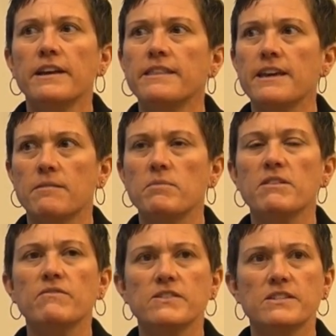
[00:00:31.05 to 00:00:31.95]
they can
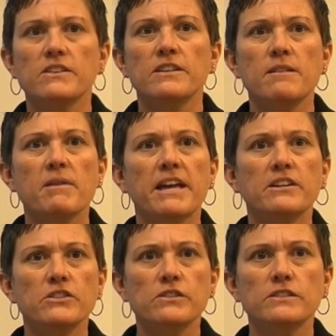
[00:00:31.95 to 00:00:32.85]
be facility
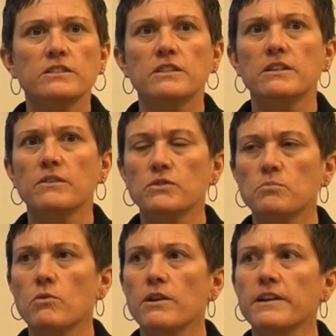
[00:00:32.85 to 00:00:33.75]
managers of
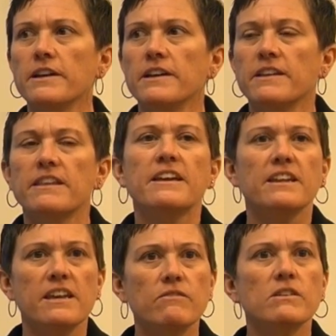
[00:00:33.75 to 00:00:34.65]
sport, they
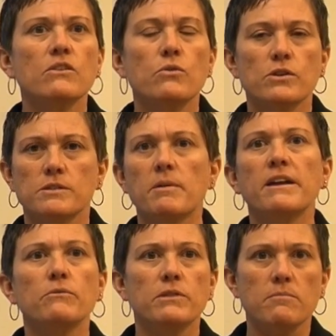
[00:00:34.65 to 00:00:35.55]
can even
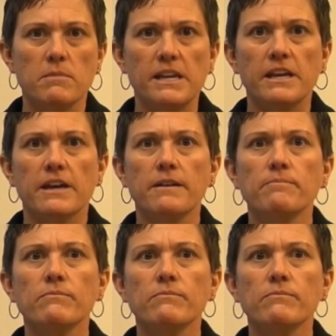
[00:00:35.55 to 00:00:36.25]
correspond with the media.